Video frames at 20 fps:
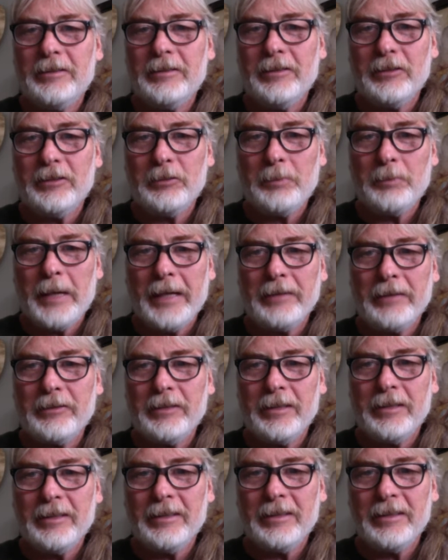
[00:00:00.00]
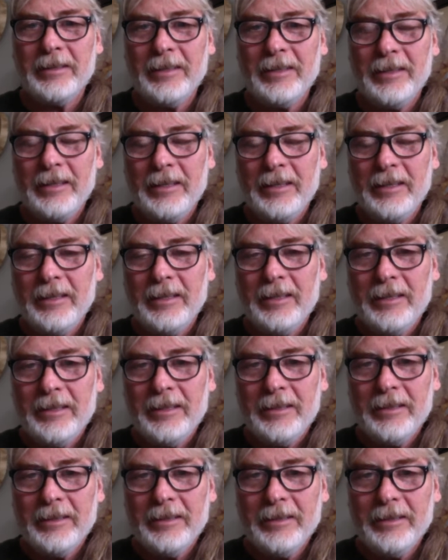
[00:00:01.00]
his passing.
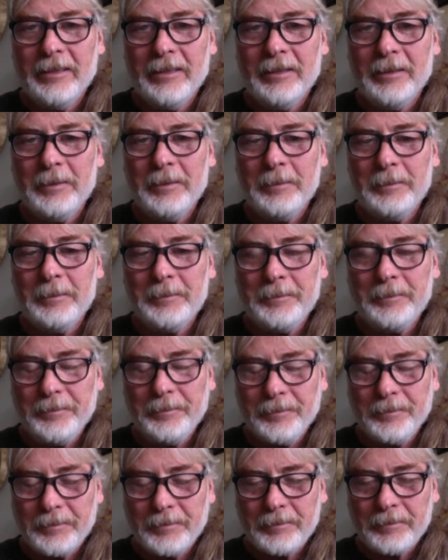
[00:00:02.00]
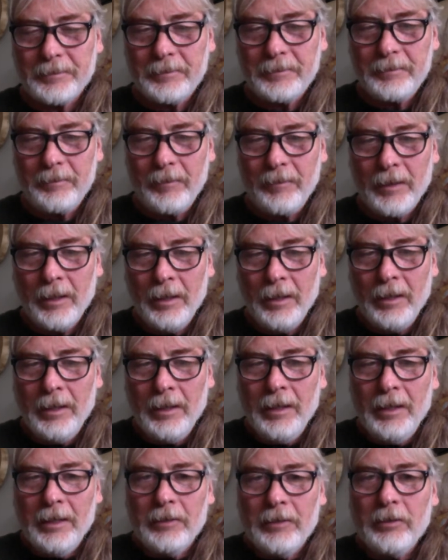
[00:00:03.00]
Um,
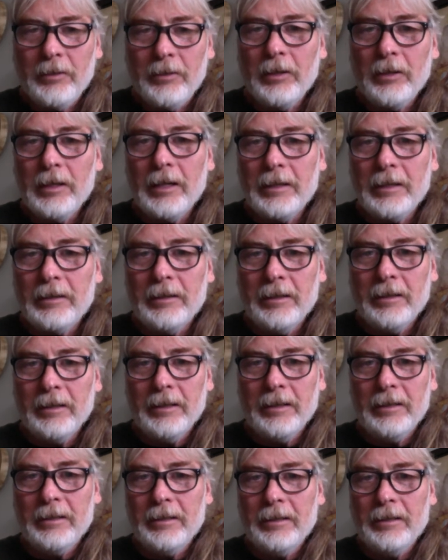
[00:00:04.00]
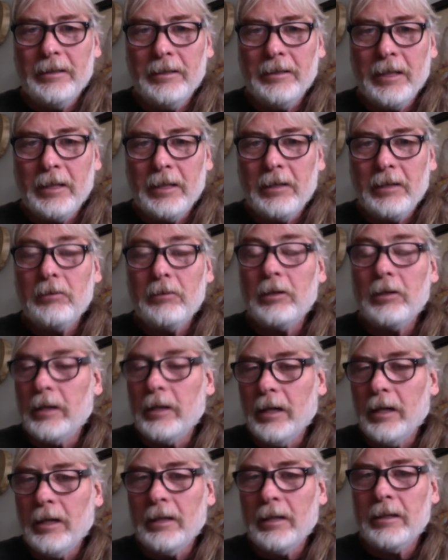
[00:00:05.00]
so I'd like to not only
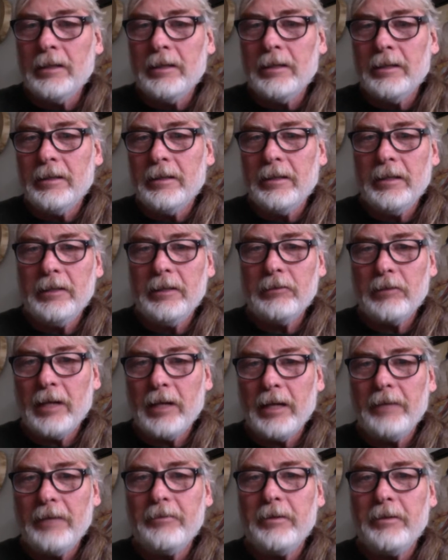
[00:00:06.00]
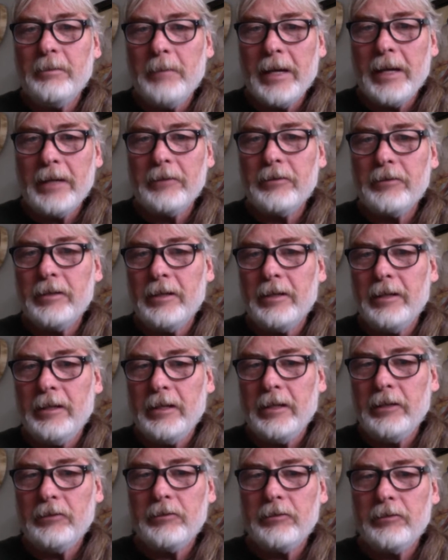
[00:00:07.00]
honor his life and medicine and
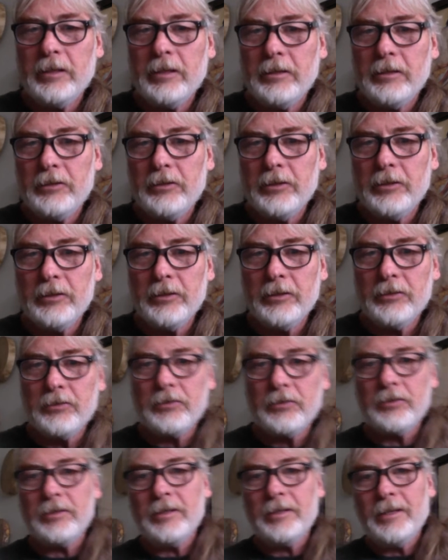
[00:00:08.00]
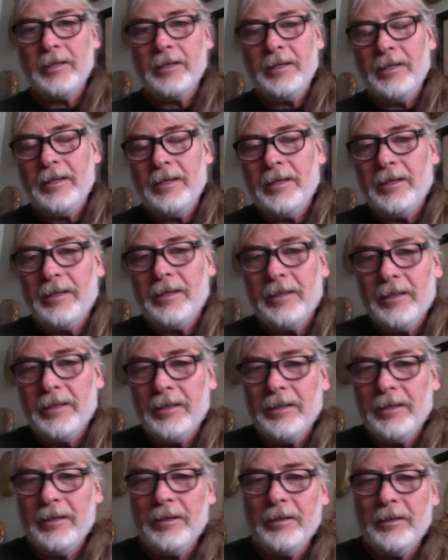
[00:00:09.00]
his teachers,
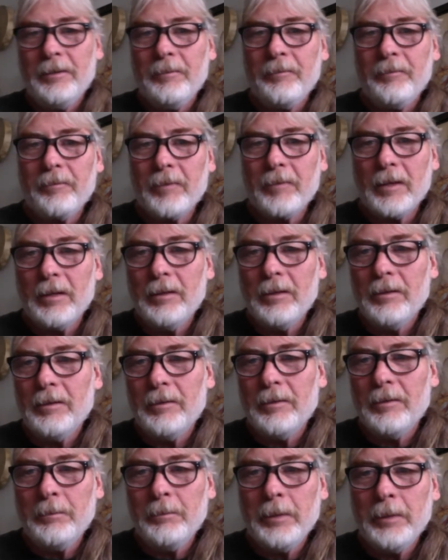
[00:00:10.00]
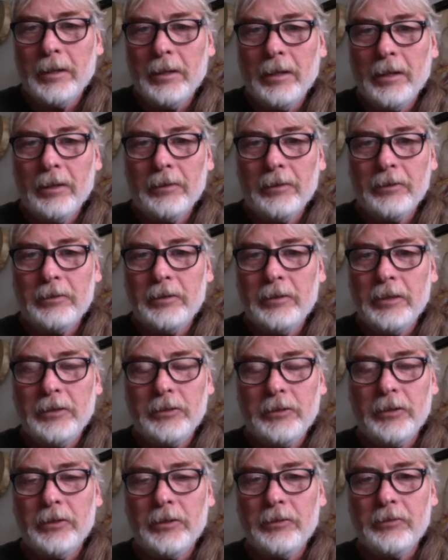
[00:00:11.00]
um, but all the
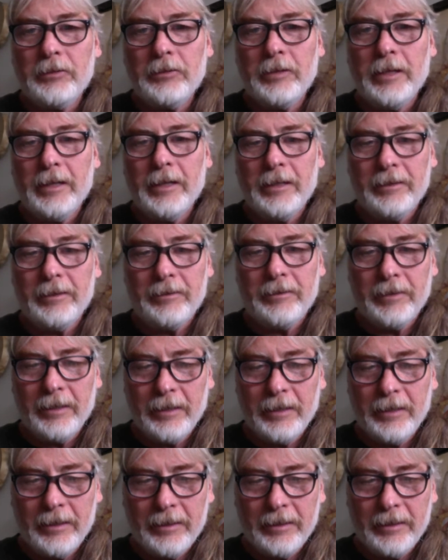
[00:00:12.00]
teachers that uh,